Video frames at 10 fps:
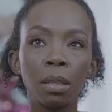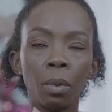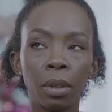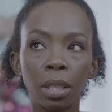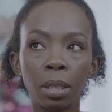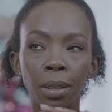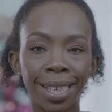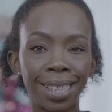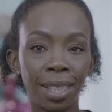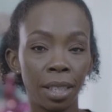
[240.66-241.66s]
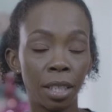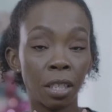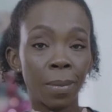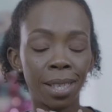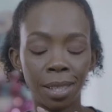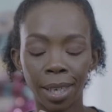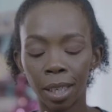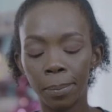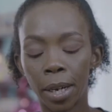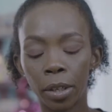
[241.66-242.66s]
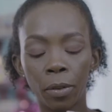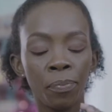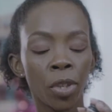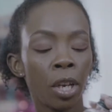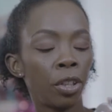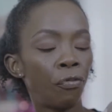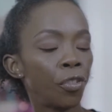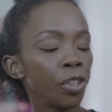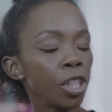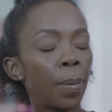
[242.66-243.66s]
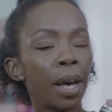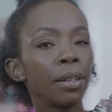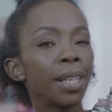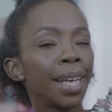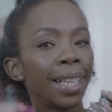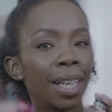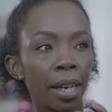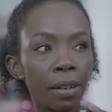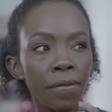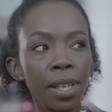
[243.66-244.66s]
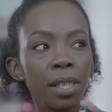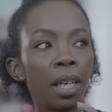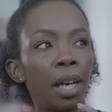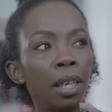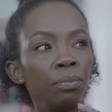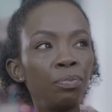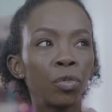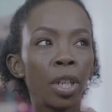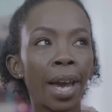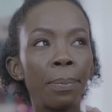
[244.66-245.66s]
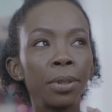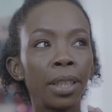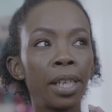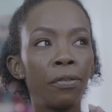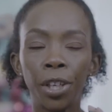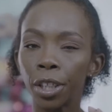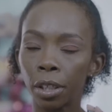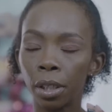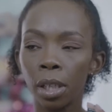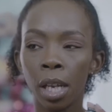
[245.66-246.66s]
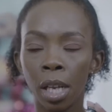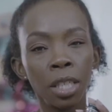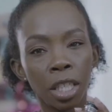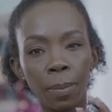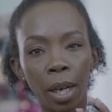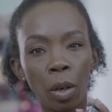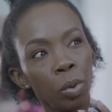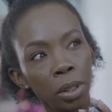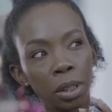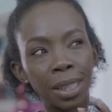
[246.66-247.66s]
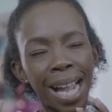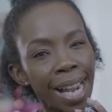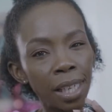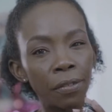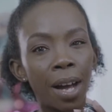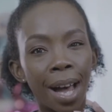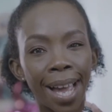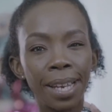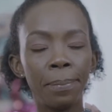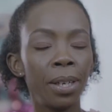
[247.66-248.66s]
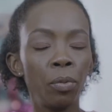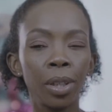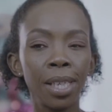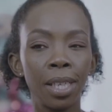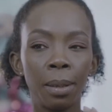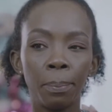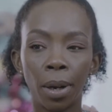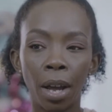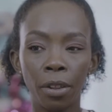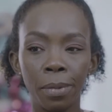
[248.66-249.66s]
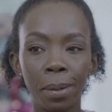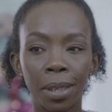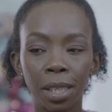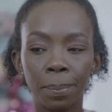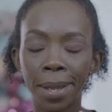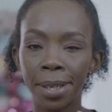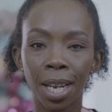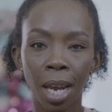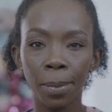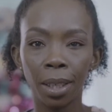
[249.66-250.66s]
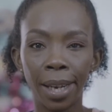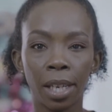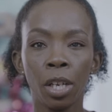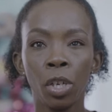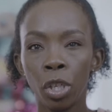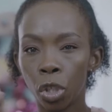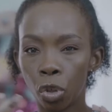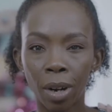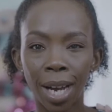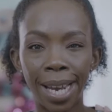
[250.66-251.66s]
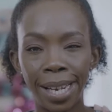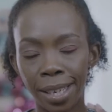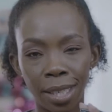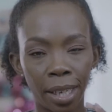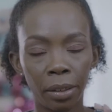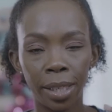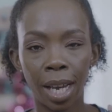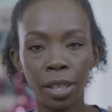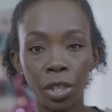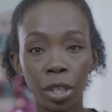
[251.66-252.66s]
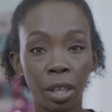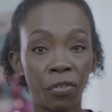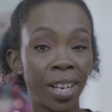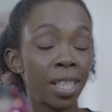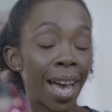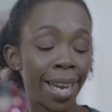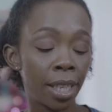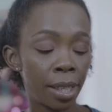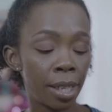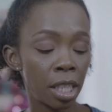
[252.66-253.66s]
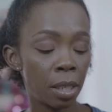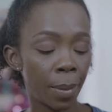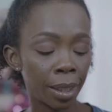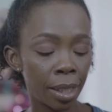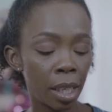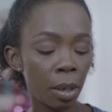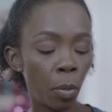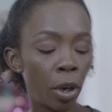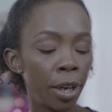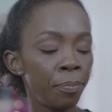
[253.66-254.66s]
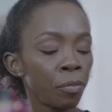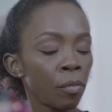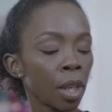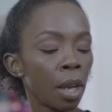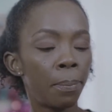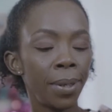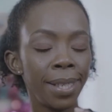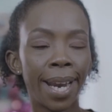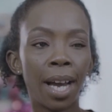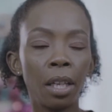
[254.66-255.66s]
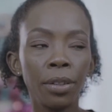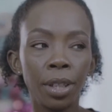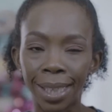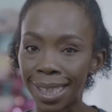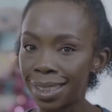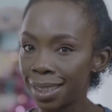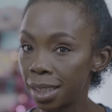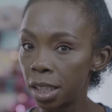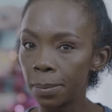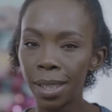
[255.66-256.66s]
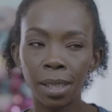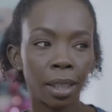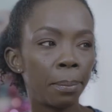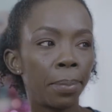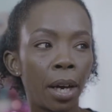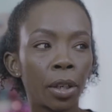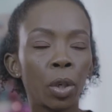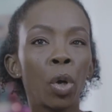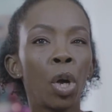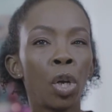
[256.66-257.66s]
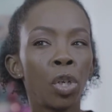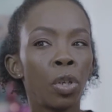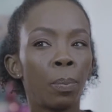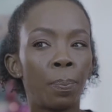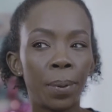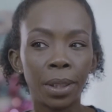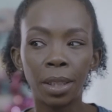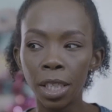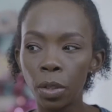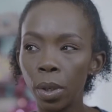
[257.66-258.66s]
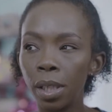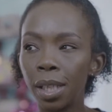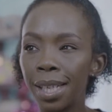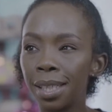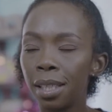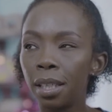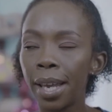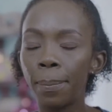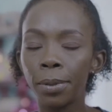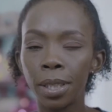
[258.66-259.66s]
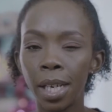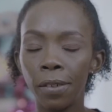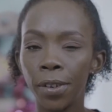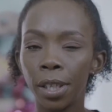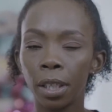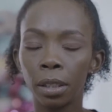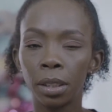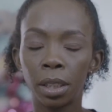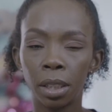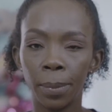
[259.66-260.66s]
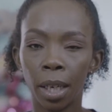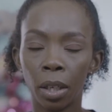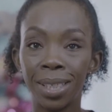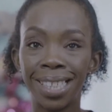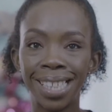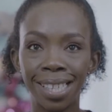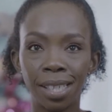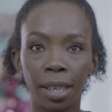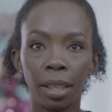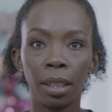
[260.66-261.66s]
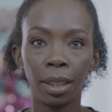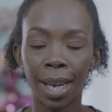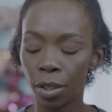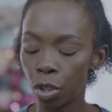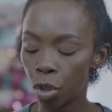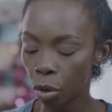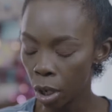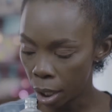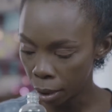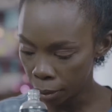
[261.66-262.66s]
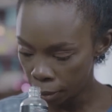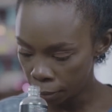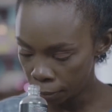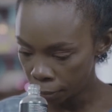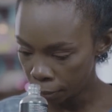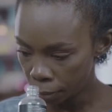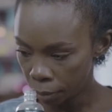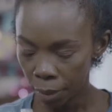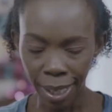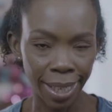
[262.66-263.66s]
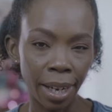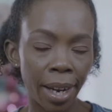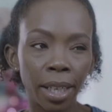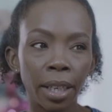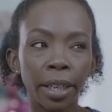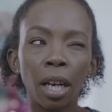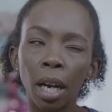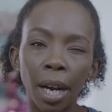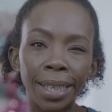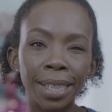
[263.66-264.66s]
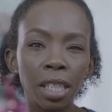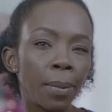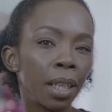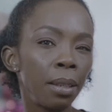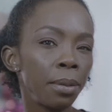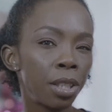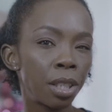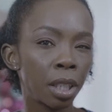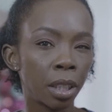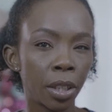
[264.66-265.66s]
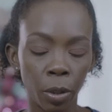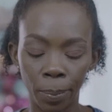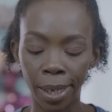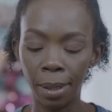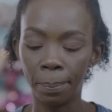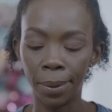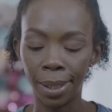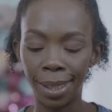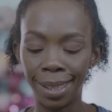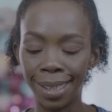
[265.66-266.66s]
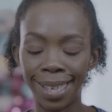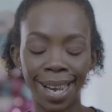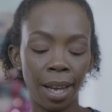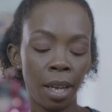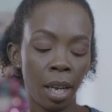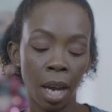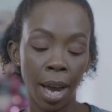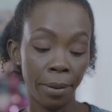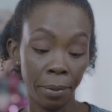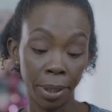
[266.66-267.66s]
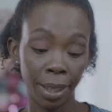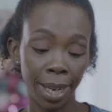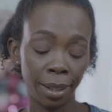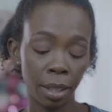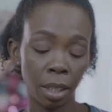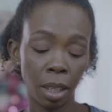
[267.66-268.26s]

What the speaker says: This like I said, this is my second bottle. The first bottle that I got of this, the apple cider vinegar smell was kind of high, but it really didn't bother me because by the time it like dried and settled down into your face, I couldn't smell it anymore. But now, like I said, this is my second bottle, but this one, the apple cider vinegar smell isn't that strong. I can smell it just a little bit, but yeah, I really like this